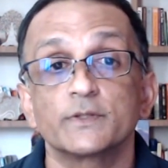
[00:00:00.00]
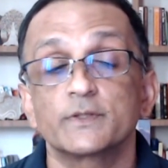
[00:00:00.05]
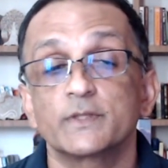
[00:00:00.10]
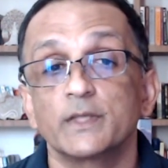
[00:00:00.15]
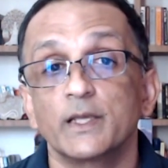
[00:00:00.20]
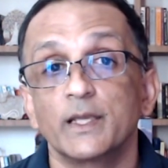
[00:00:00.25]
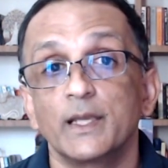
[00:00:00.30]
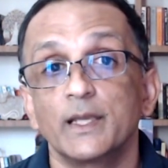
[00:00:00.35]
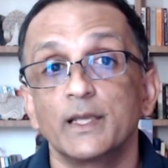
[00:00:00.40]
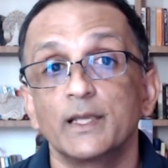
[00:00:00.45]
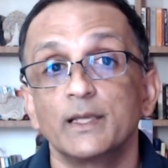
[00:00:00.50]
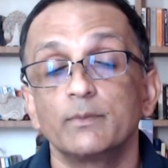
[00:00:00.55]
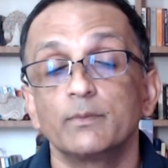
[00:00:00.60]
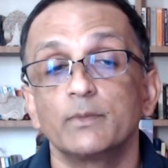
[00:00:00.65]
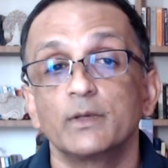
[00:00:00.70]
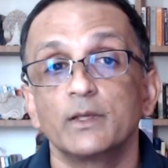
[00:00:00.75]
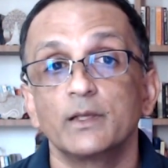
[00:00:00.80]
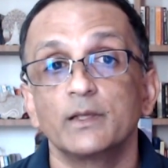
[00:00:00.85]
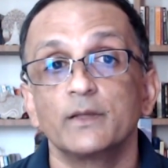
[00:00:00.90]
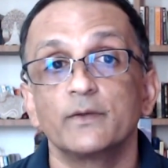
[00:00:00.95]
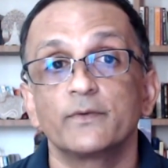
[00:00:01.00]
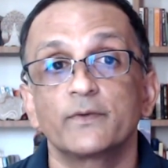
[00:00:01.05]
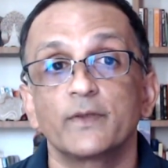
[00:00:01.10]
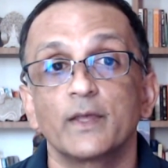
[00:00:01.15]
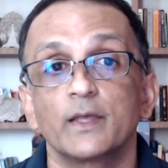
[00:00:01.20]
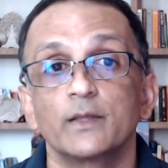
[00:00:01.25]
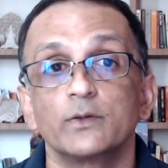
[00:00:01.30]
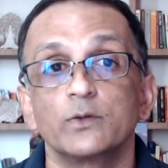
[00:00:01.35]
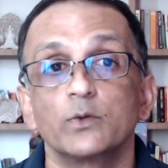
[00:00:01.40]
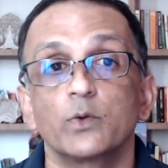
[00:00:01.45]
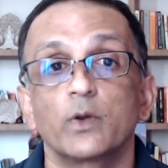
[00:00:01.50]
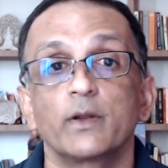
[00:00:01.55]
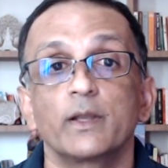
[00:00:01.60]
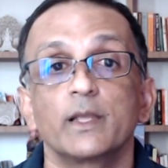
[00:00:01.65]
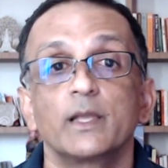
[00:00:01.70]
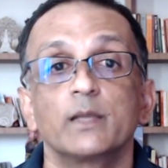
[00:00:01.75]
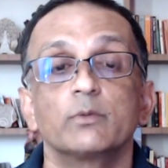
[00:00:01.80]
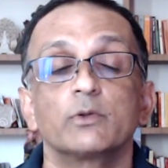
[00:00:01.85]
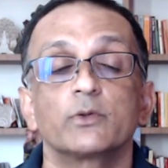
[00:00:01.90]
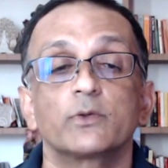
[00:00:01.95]
The aim is that you are
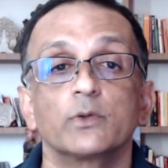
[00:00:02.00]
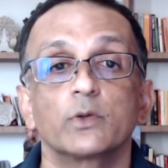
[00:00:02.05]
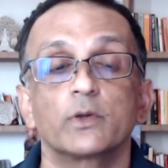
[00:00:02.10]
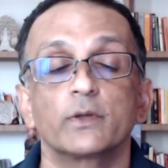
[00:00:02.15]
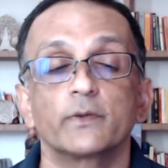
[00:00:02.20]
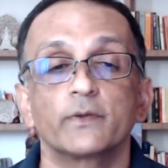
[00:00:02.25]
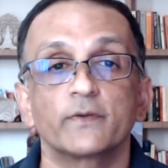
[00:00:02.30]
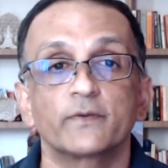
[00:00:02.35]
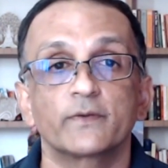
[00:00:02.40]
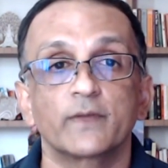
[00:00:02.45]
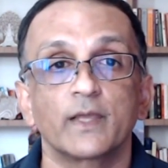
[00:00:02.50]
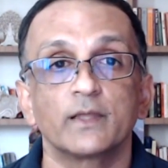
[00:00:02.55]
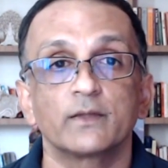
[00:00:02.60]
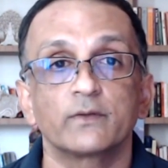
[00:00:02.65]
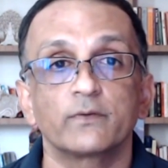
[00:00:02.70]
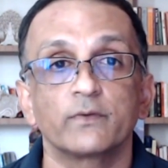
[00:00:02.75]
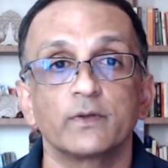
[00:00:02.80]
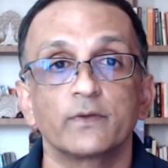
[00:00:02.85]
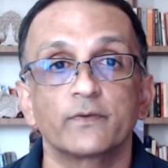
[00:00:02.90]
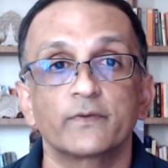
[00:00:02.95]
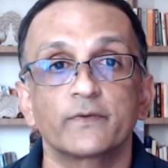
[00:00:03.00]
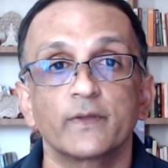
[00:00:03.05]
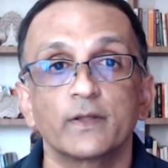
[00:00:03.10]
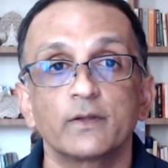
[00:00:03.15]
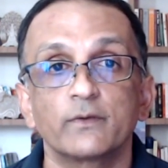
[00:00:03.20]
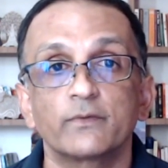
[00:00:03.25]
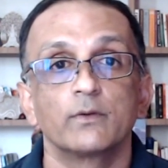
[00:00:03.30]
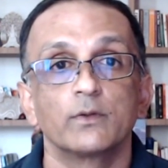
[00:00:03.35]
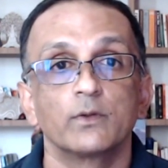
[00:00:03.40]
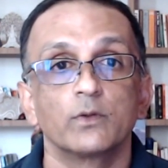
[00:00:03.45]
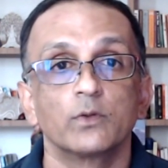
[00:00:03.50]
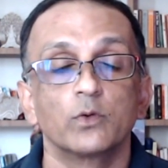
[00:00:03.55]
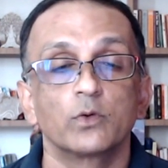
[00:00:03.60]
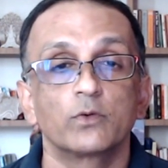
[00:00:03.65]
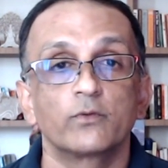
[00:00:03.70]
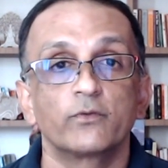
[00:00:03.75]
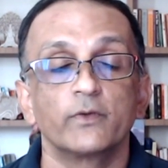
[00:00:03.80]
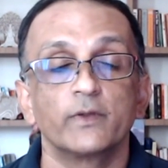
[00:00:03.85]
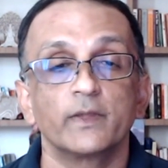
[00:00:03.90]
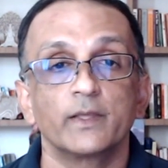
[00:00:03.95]
able to look at the scans for yourself,
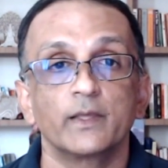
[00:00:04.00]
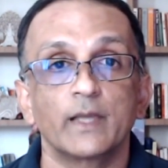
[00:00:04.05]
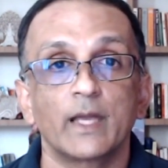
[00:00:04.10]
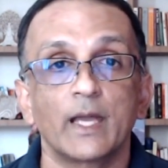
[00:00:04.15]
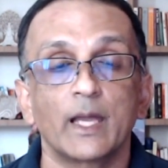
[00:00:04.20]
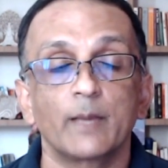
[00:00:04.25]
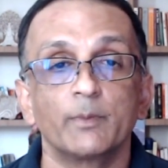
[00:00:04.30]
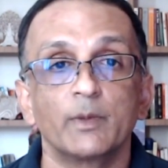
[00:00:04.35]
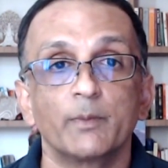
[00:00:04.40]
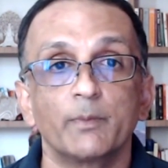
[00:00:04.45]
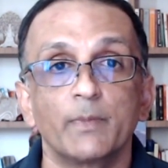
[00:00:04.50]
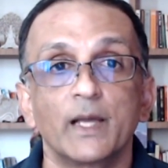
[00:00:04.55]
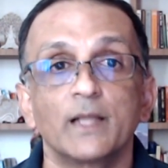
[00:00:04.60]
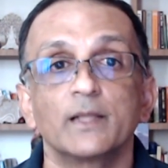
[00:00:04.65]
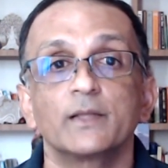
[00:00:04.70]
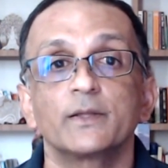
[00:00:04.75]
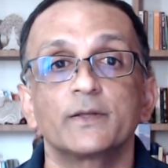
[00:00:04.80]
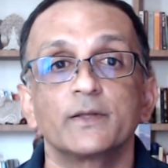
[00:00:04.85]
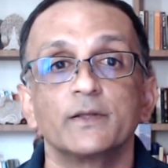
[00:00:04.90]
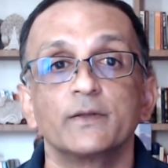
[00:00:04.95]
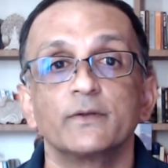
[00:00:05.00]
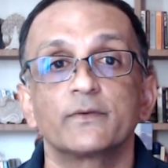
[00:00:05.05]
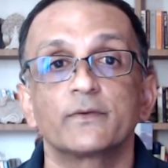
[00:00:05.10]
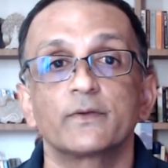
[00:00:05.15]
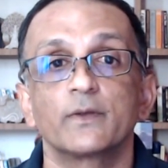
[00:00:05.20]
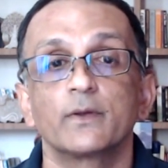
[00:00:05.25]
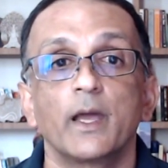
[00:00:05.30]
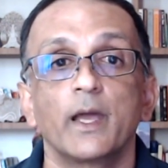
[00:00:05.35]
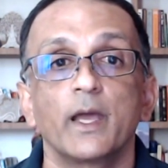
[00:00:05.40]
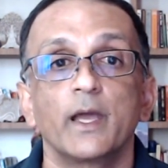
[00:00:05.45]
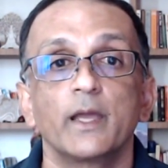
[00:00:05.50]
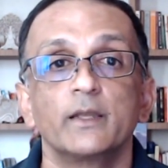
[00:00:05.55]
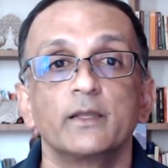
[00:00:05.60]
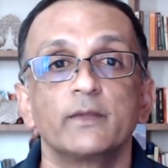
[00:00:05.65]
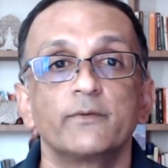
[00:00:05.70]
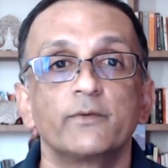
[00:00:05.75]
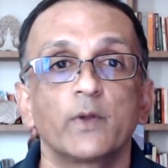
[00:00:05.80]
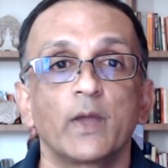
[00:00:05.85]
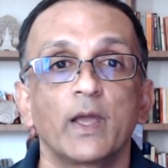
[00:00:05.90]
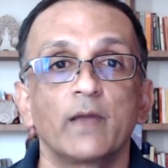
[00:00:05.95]
look for the abnormalities, and
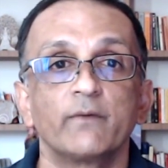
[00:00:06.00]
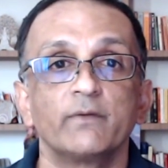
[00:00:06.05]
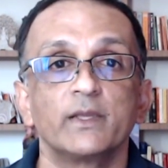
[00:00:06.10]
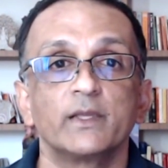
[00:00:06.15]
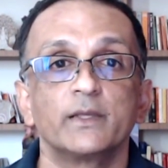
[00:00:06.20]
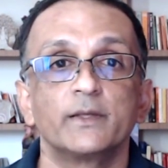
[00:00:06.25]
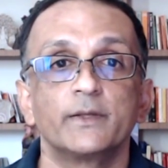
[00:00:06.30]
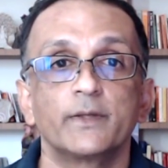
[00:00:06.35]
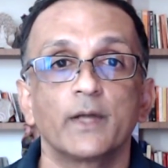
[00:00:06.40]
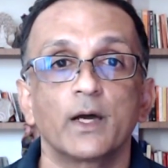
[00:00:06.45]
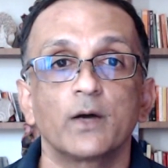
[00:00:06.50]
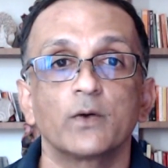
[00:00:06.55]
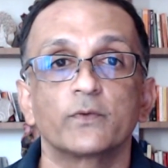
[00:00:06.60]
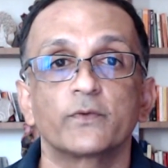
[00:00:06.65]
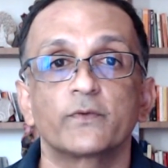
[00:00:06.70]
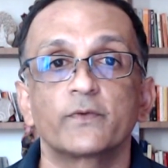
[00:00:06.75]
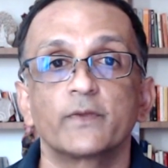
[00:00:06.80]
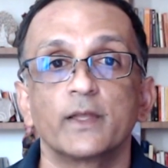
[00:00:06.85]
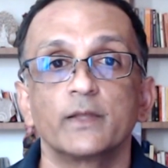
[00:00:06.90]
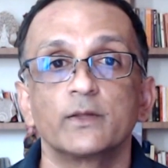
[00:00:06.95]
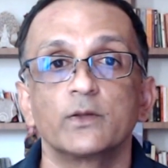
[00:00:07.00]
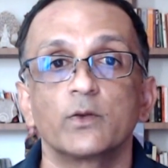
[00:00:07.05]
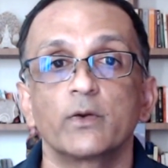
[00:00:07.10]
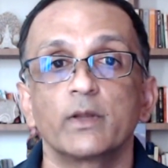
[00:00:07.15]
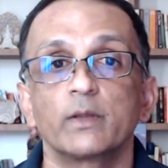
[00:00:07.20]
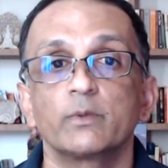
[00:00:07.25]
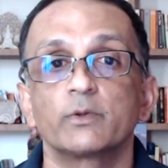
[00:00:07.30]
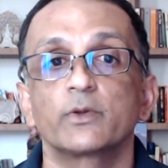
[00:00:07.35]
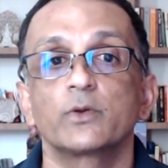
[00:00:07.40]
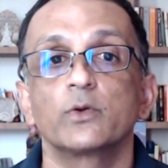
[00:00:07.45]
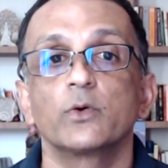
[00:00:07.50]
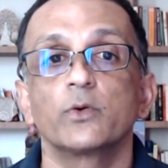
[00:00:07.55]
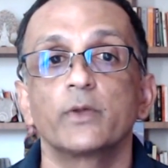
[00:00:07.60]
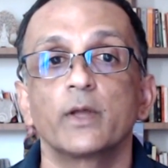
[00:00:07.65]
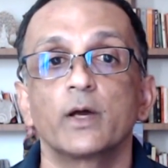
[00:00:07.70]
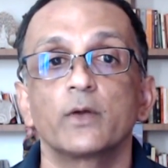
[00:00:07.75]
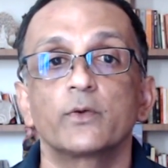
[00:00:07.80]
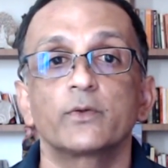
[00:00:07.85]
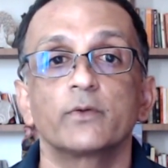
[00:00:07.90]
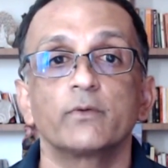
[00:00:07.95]
if you have any doubts, then you're able to go
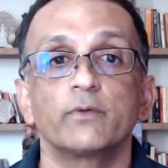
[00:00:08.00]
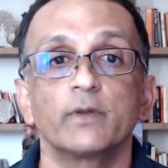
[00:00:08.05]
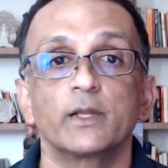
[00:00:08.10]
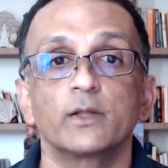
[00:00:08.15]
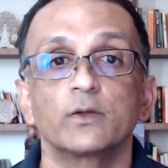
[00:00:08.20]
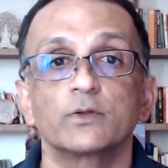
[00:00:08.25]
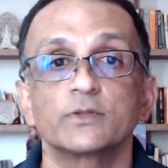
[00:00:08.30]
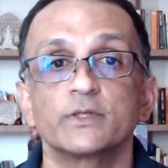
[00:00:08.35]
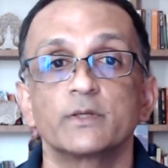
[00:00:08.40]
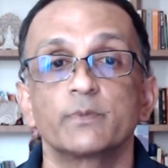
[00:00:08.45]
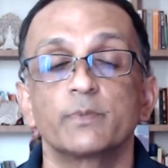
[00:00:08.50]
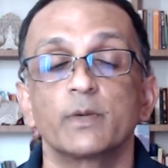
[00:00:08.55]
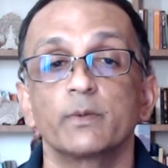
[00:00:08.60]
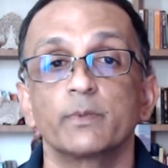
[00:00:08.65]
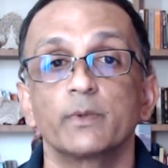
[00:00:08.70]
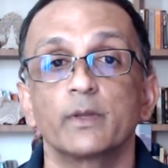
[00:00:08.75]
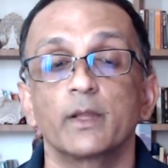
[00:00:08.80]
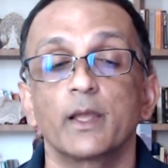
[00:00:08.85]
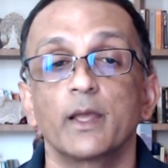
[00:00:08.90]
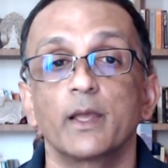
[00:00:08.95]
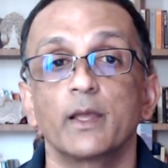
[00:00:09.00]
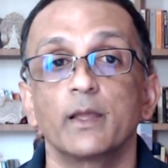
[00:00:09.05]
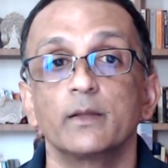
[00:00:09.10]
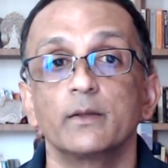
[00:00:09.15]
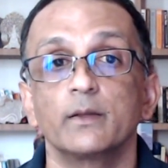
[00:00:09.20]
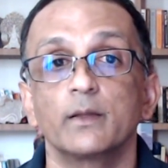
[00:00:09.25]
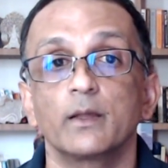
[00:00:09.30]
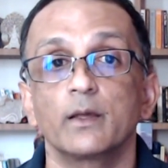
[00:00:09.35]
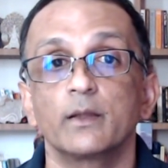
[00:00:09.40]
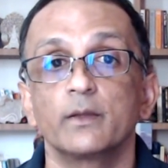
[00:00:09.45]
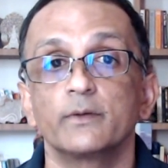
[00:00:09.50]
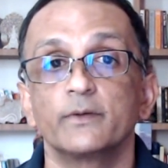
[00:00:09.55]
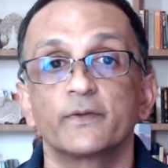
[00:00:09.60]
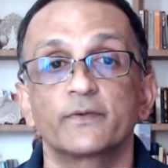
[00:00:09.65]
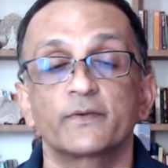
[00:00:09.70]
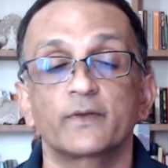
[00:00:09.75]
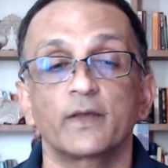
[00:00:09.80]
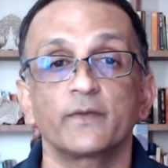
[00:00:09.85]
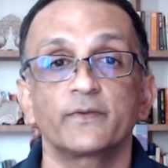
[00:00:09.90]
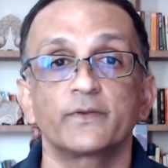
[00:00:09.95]
down to the radiology department and uh,
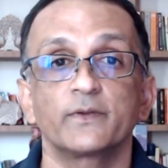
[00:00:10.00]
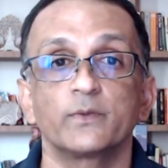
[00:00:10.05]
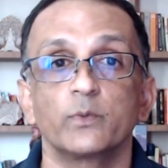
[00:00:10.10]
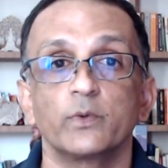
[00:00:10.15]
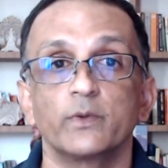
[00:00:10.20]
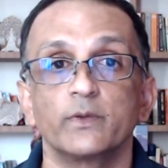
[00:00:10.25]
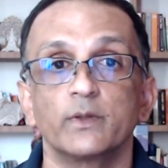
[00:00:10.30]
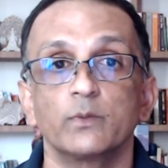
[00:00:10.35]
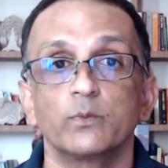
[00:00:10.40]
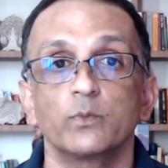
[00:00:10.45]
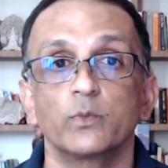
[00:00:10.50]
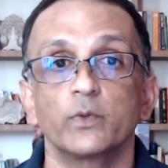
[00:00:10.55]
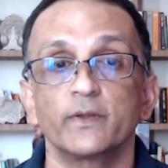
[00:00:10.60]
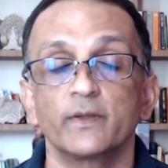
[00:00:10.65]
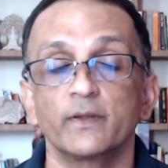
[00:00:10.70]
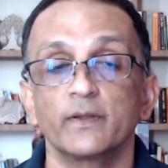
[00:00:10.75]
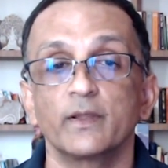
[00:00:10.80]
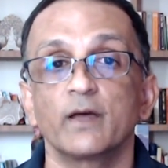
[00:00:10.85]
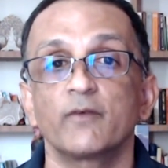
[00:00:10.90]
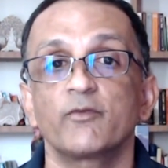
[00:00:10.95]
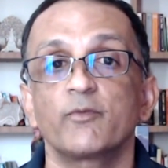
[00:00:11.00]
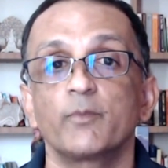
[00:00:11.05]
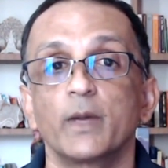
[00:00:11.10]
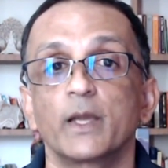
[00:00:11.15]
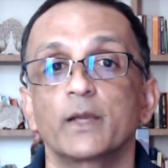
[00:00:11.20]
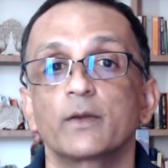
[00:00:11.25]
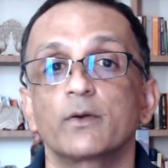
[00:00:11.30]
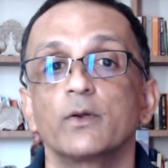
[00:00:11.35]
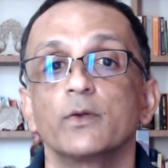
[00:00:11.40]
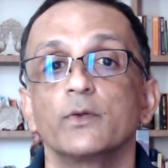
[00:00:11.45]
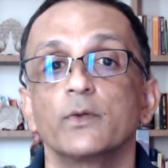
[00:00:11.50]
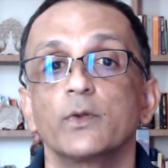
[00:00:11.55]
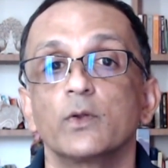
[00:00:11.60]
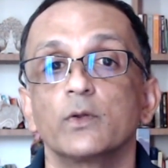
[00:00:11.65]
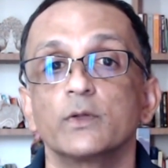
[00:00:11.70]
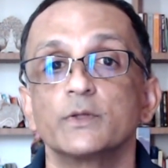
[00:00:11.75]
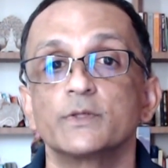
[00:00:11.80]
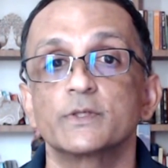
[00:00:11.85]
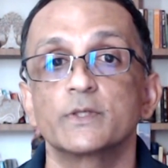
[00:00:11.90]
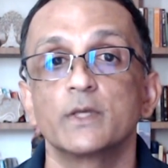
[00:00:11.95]
discuss it with them with enough background
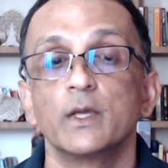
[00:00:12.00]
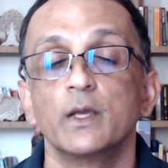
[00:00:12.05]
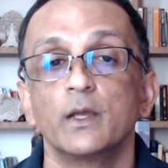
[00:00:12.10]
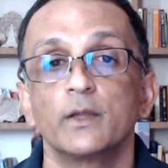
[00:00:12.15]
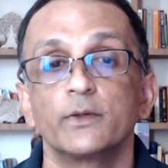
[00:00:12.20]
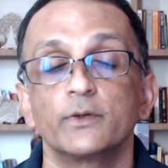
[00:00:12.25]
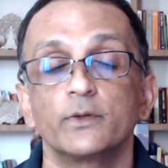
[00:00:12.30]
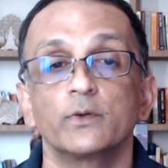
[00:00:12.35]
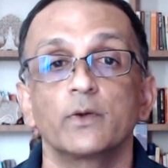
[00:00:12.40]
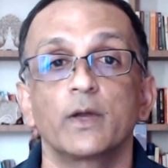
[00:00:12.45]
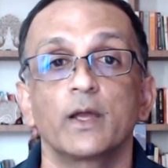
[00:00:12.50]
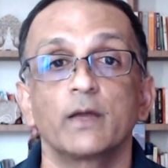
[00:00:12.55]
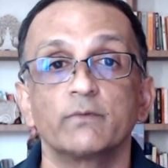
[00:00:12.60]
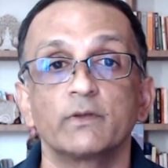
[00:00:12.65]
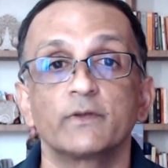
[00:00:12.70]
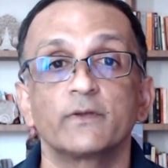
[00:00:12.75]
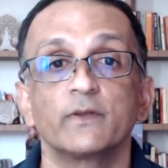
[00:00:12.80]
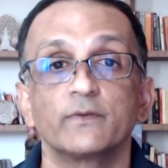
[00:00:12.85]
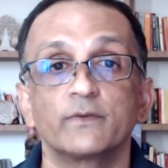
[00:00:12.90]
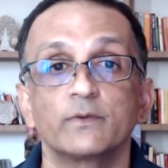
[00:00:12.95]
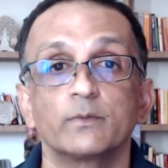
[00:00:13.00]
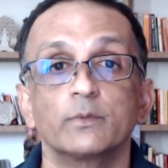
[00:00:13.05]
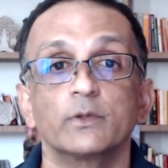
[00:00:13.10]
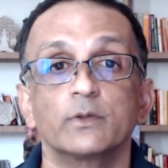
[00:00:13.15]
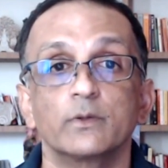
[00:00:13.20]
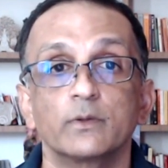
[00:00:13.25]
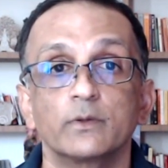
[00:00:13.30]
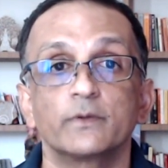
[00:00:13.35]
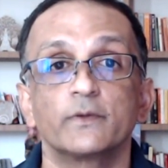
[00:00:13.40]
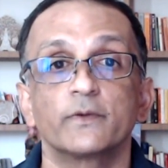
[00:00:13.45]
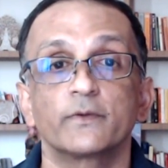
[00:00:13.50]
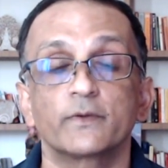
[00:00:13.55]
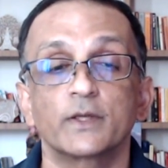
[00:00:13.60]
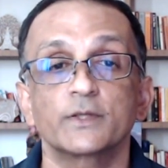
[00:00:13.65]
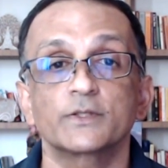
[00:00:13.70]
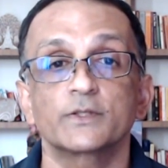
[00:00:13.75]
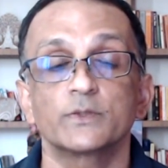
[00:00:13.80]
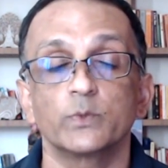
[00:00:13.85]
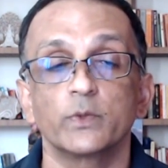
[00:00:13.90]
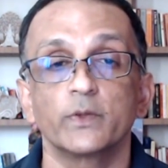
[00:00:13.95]
knowledge to have a sensible
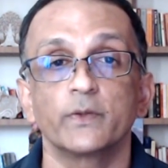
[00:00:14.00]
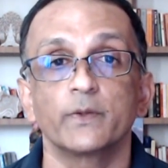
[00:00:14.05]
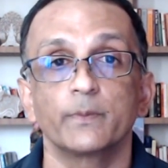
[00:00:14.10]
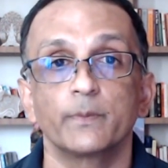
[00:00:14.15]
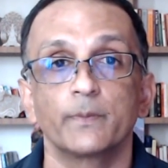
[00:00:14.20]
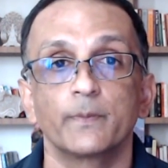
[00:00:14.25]
discussion with them.